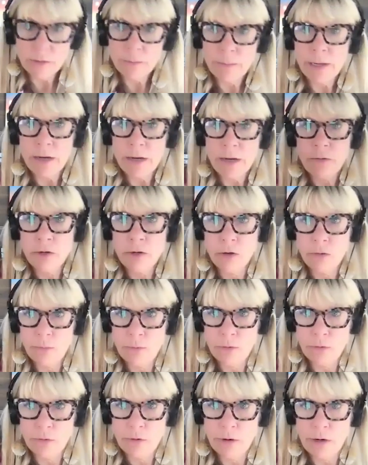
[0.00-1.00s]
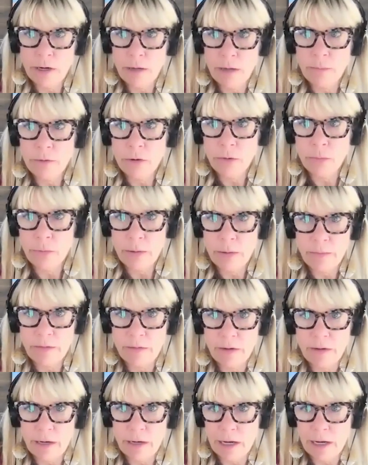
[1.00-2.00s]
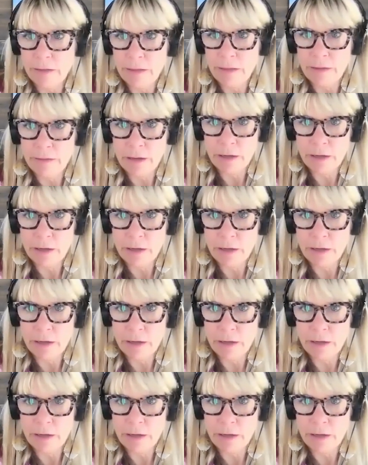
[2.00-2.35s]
about your program your website anything